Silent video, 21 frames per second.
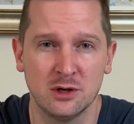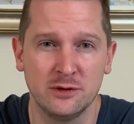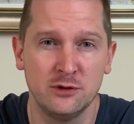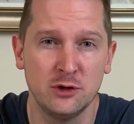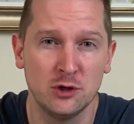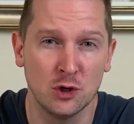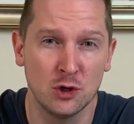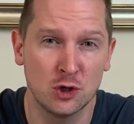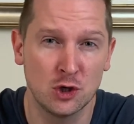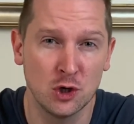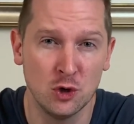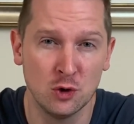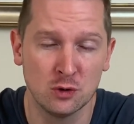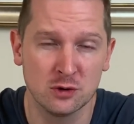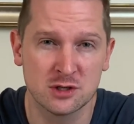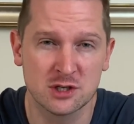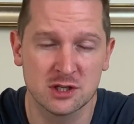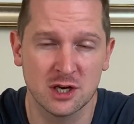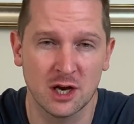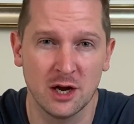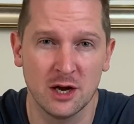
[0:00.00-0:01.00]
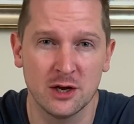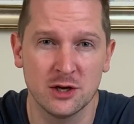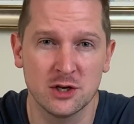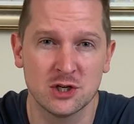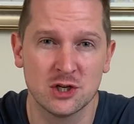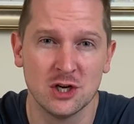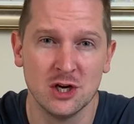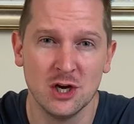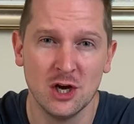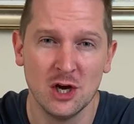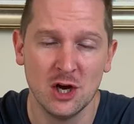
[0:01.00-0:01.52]
If you do a Google
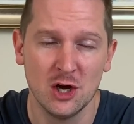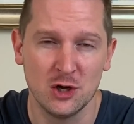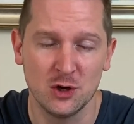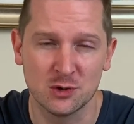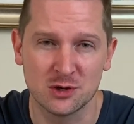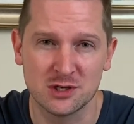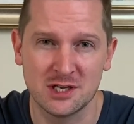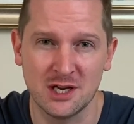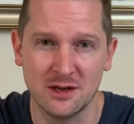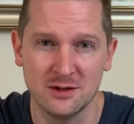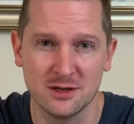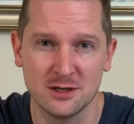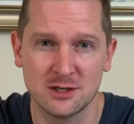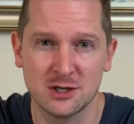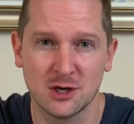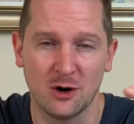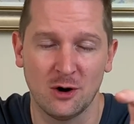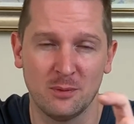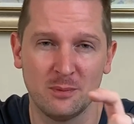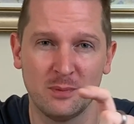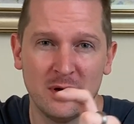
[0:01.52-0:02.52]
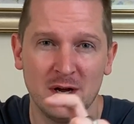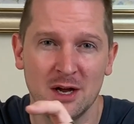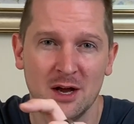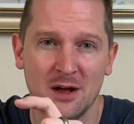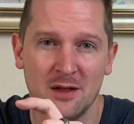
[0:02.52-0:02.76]
search, you'll see at the top